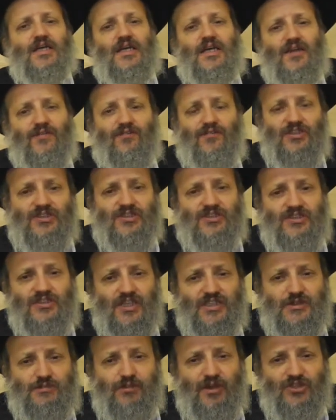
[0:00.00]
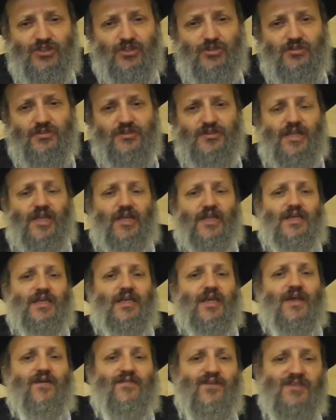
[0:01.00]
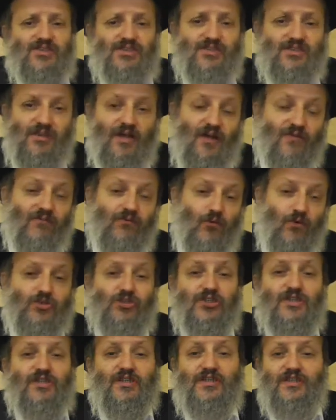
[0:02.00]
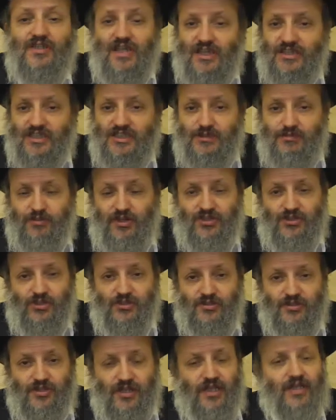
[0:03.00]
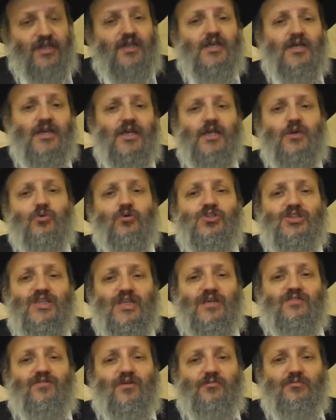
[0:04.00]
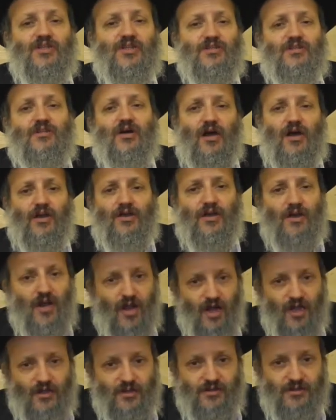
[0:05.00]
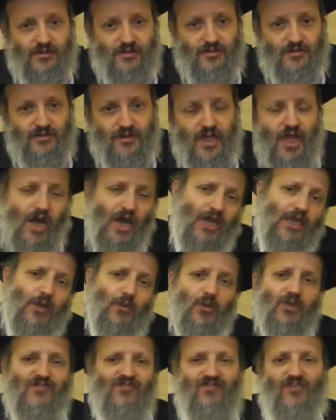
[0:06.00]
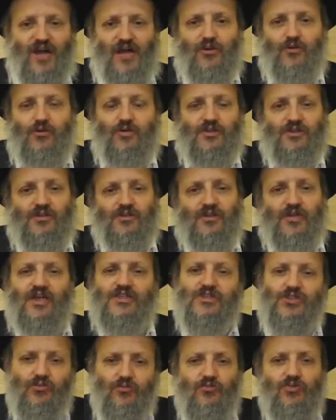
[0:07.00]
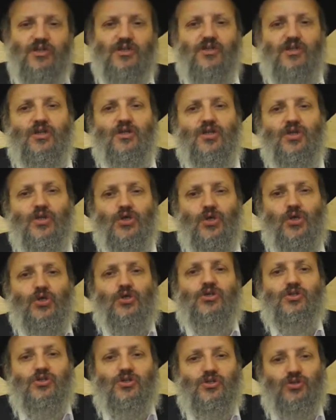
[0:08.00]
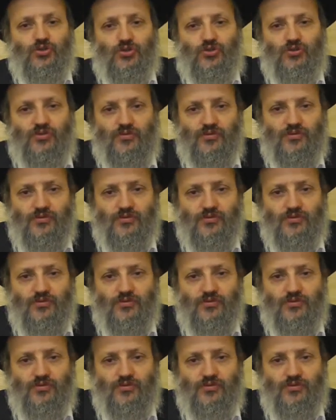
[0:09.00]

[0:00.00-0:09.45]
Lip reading: if it's a special day, if it's unfortunately not a special day. He would give him the entire calendar. And he would follow it as a real good Jew.